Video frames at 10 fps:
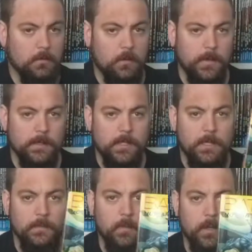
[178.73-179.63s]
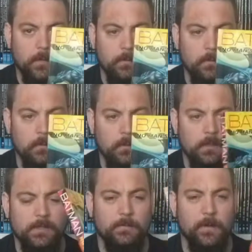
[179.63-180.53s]
No Man's Land 1,
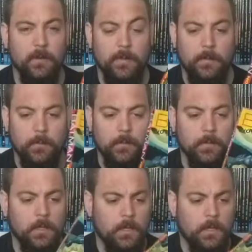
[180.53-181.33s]
it's a very big book.